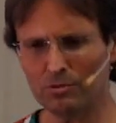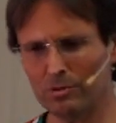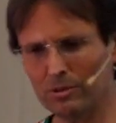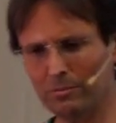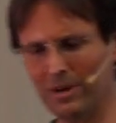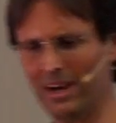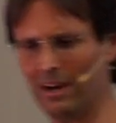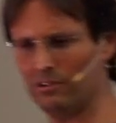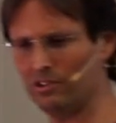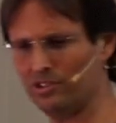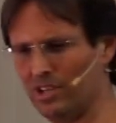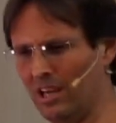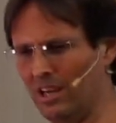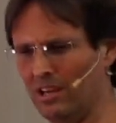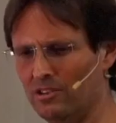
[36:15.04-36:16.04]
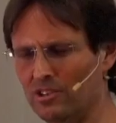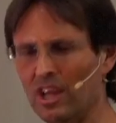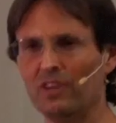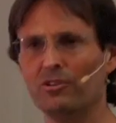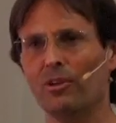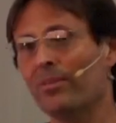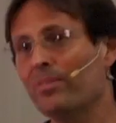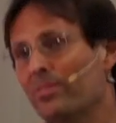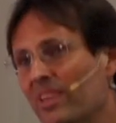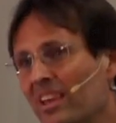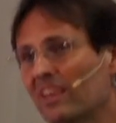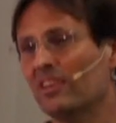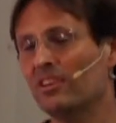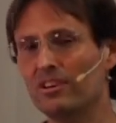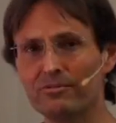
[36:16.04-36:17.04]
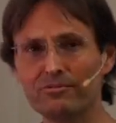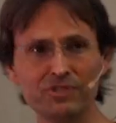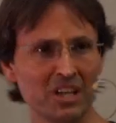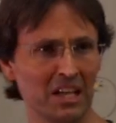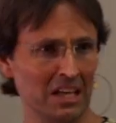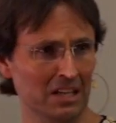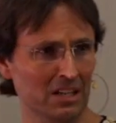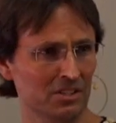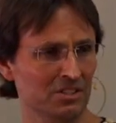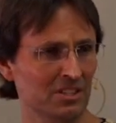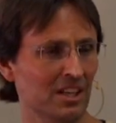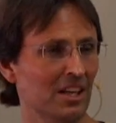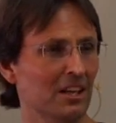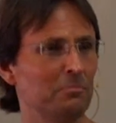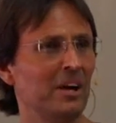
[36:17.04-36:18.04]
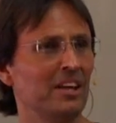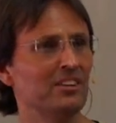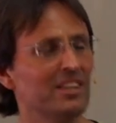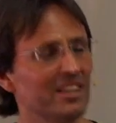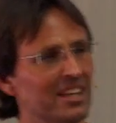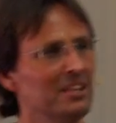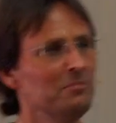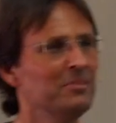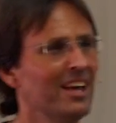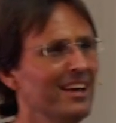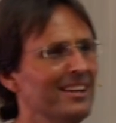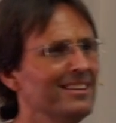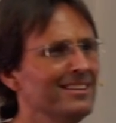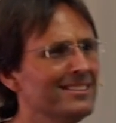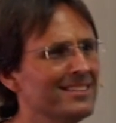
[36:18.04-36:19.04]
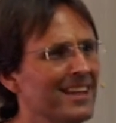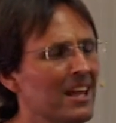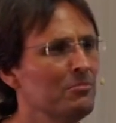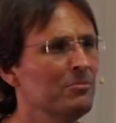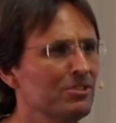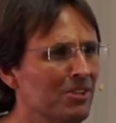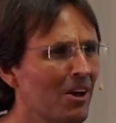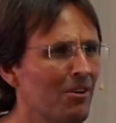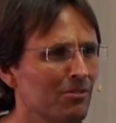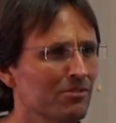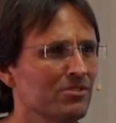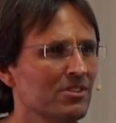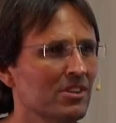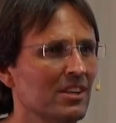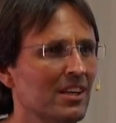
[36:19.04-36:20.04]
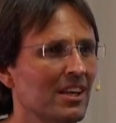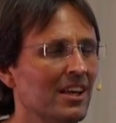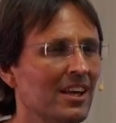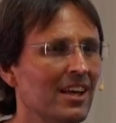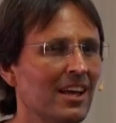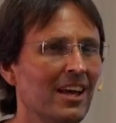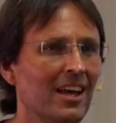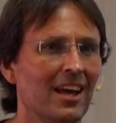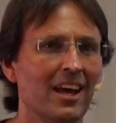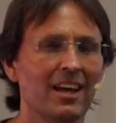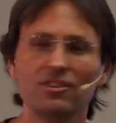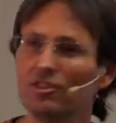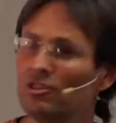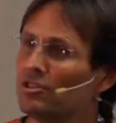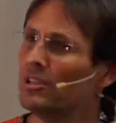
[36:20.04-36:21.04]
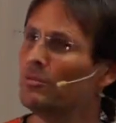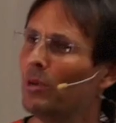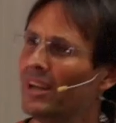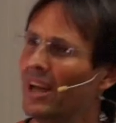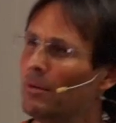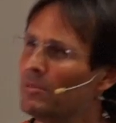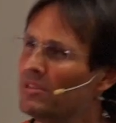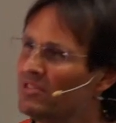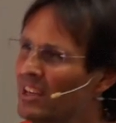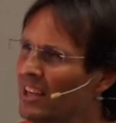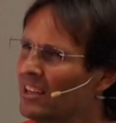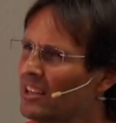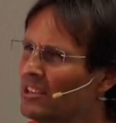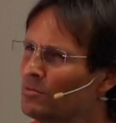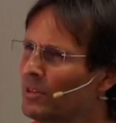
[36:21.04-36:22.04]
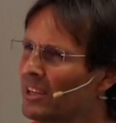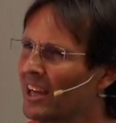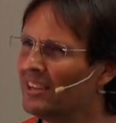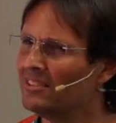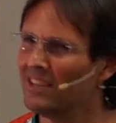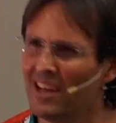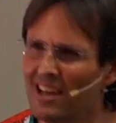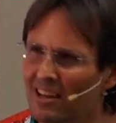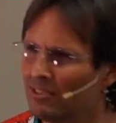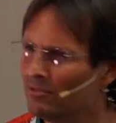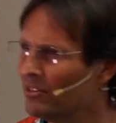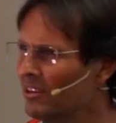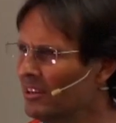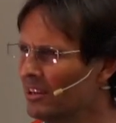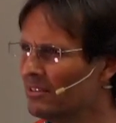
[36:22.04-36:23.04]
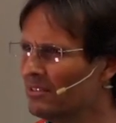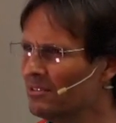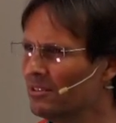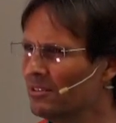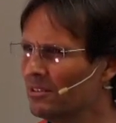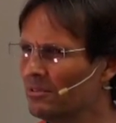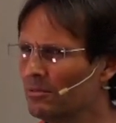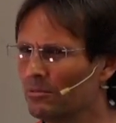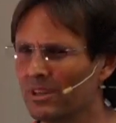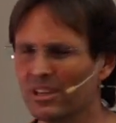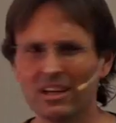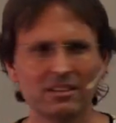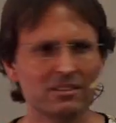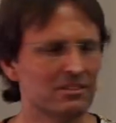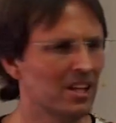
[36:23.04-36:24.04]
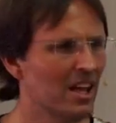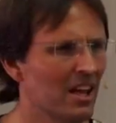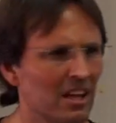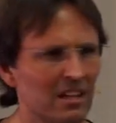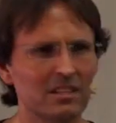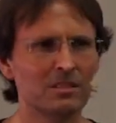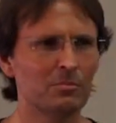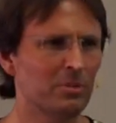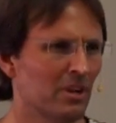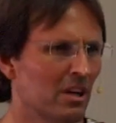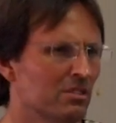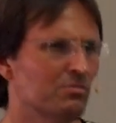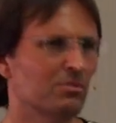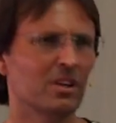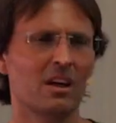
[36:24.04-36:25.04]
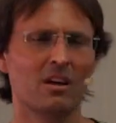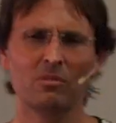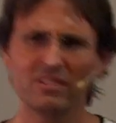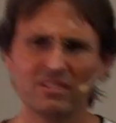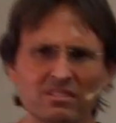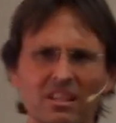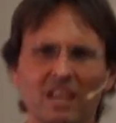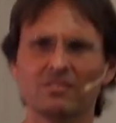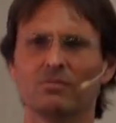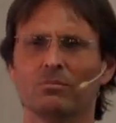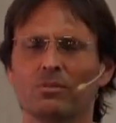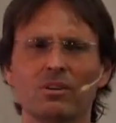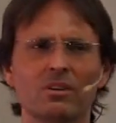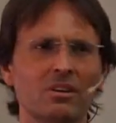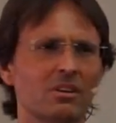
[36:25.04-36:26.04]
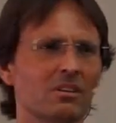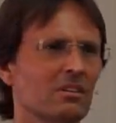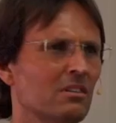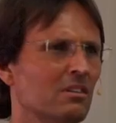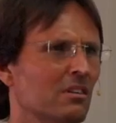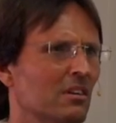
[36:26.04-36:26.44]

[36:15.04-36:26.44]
your willpower to change, you think you've changed, but you keep getting the same results. And usually what happens then is we get down, right? We get down and depressed. We go, well, this doesn't work.